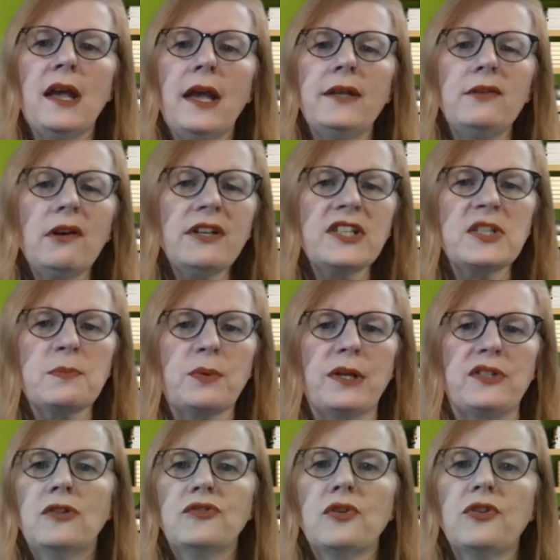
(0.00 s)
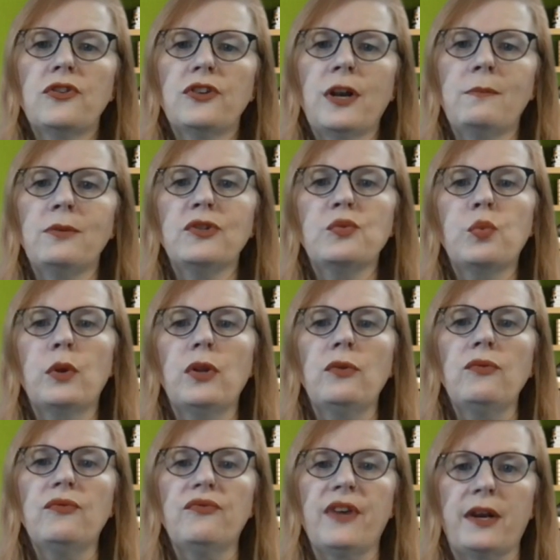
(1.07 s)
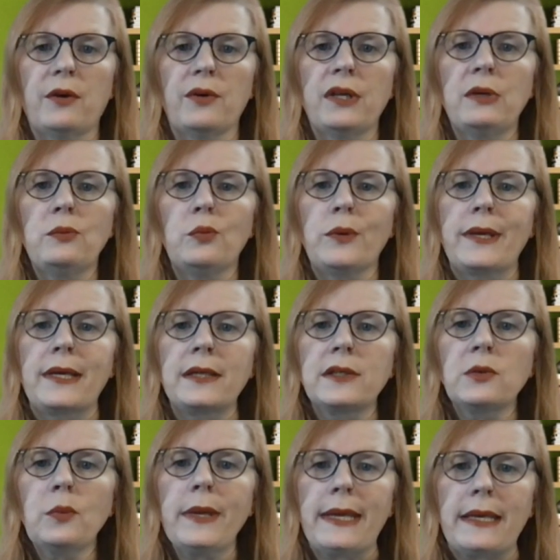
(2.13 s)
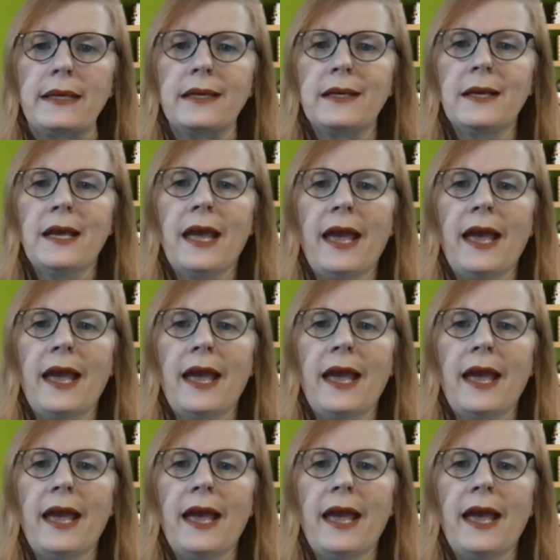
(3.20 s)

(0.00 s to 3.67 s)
and not a sprint, so your numbers will vary week to week.